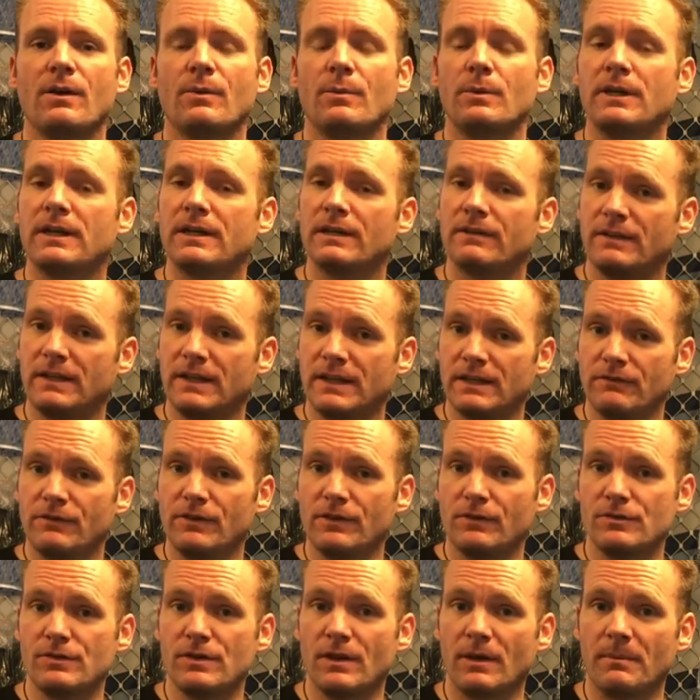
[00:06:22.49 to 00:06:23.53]
We've given
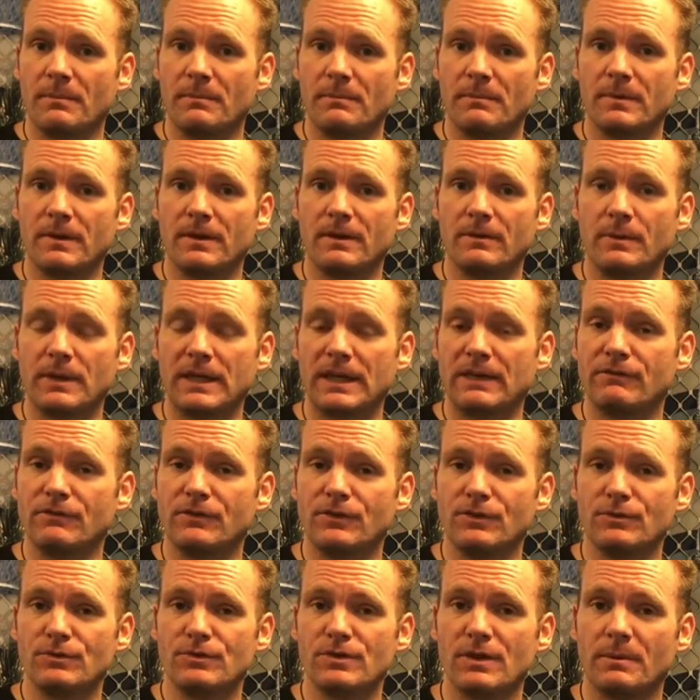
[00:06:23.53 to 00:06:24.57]
you
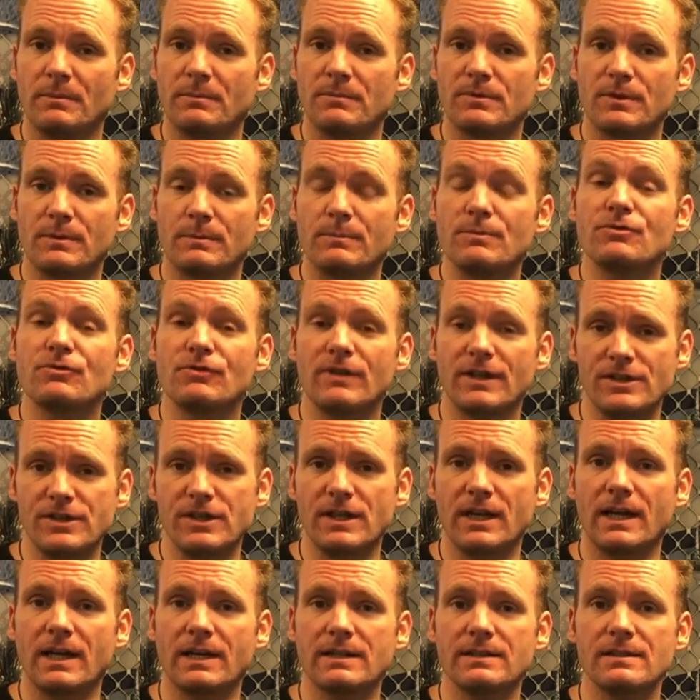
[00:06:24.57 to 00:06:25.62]
some
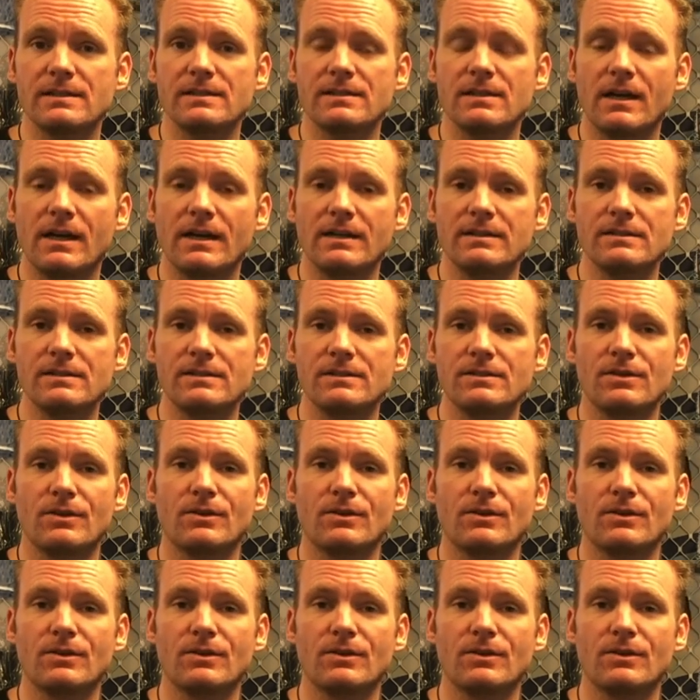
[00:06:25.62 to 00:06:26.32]
stretching exercises,